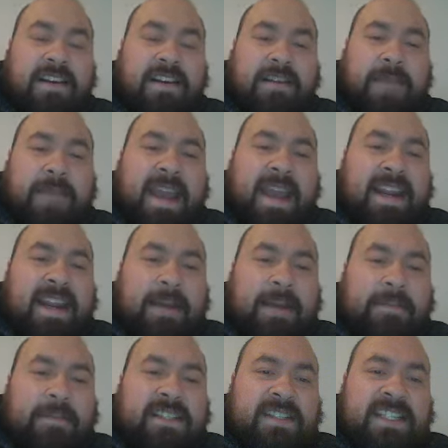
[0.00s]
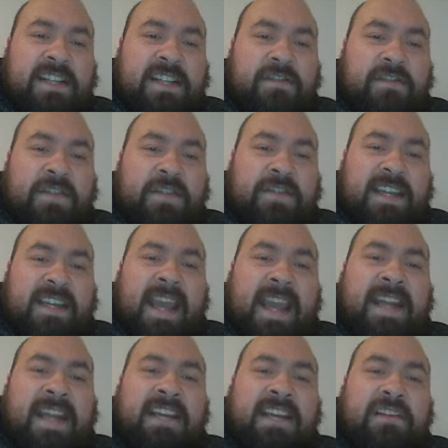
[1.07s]
Paid up
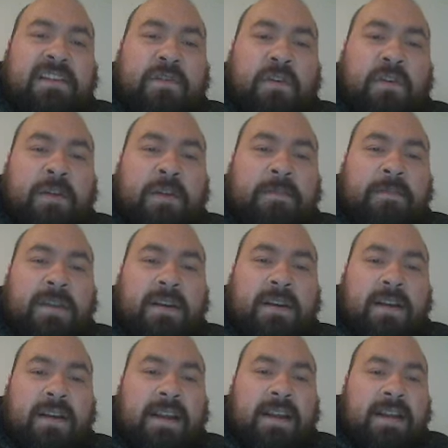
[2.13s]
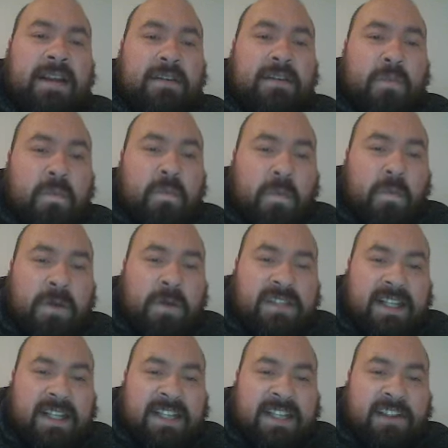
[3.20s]
650k nearly for him. Now, when was
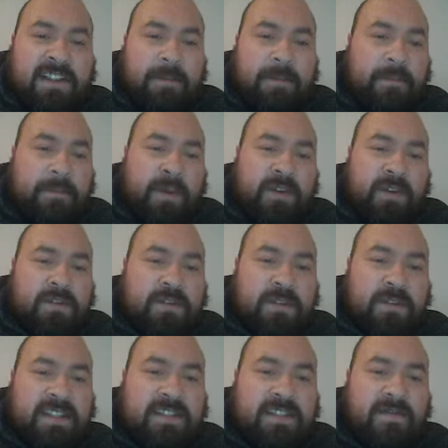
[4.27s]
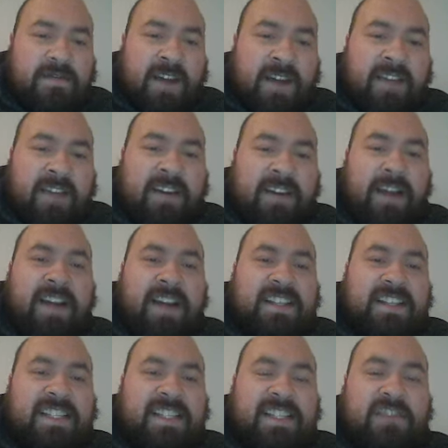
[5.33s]
the last time Bont was
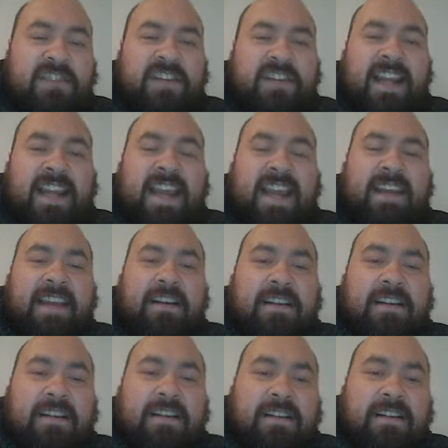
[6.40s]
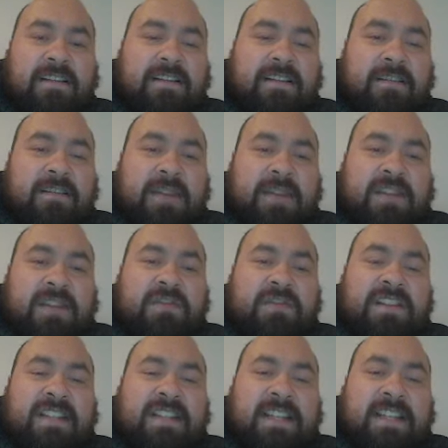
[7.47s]
under 600k? Oh my
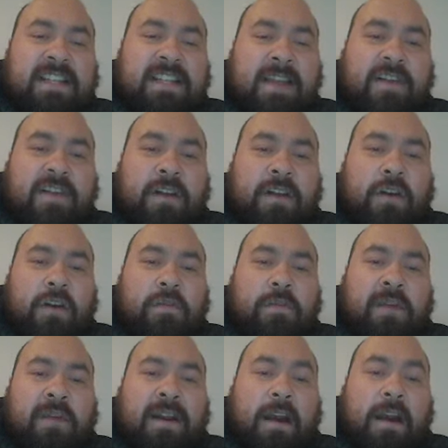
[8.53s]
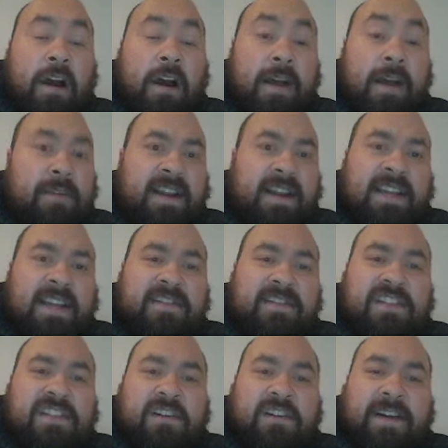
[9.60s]
goodness, and he's going to have a high break even,
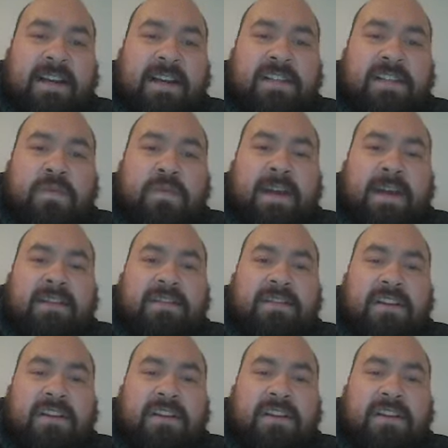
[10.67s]
as well.